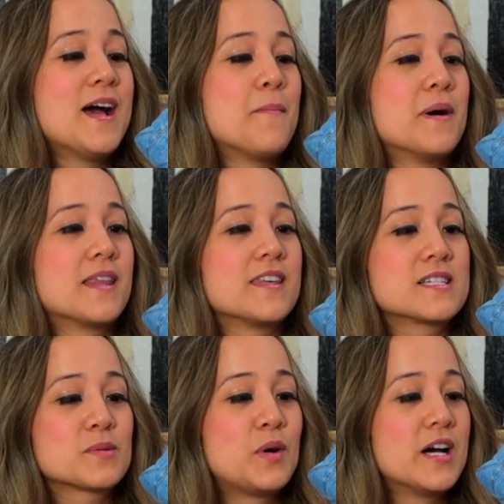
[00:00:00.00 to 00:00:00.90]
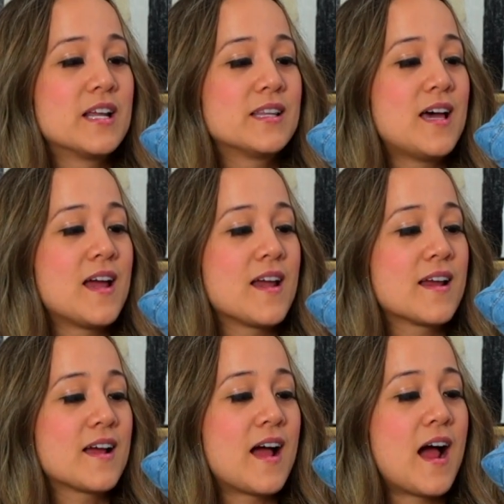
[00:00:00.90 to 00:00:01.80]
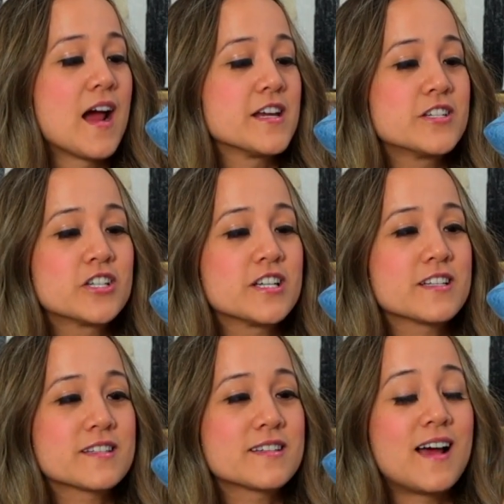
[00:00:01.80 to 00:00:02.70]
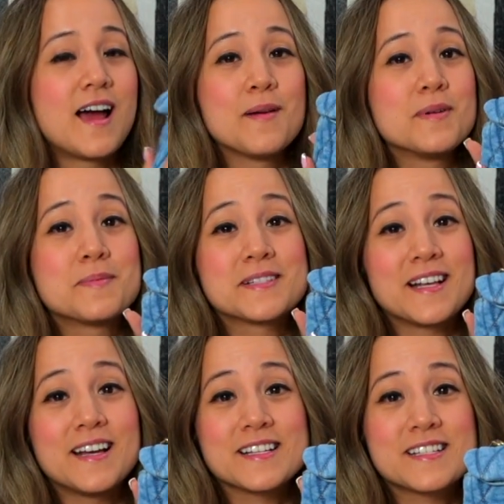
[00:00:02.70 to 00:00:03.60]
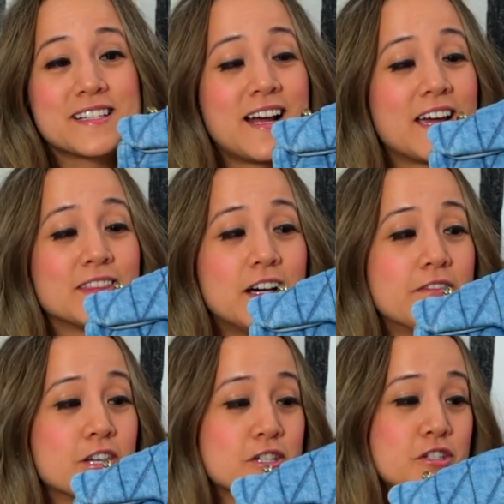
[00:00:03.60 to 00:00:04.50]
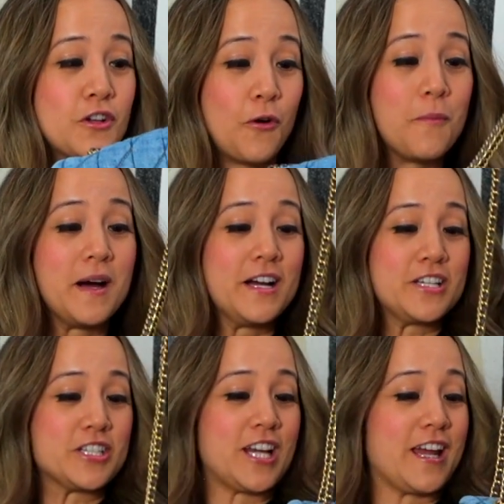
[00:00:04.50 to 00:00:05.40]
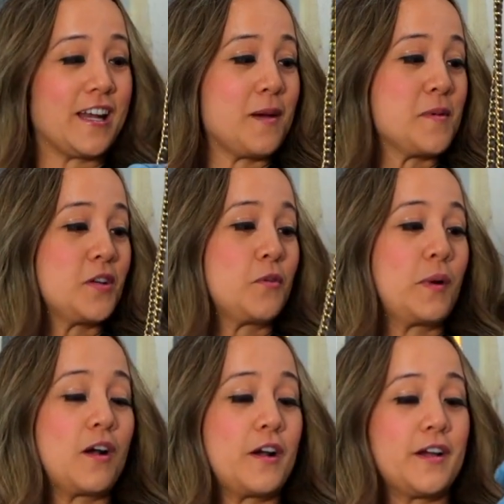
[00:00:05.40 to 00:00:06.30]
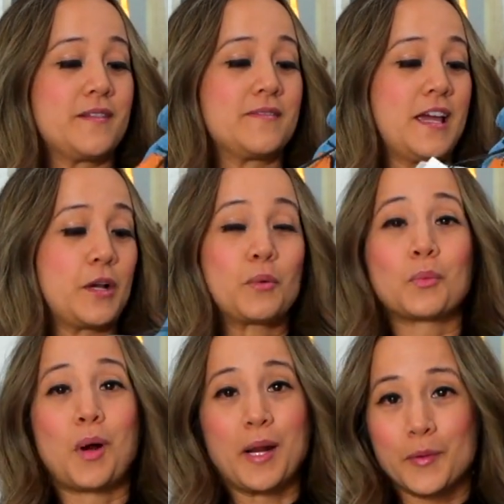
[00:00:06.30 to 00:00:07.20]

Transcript: But this one, like, I'm obsessed. I love it so much, and I'm gonna wear it like right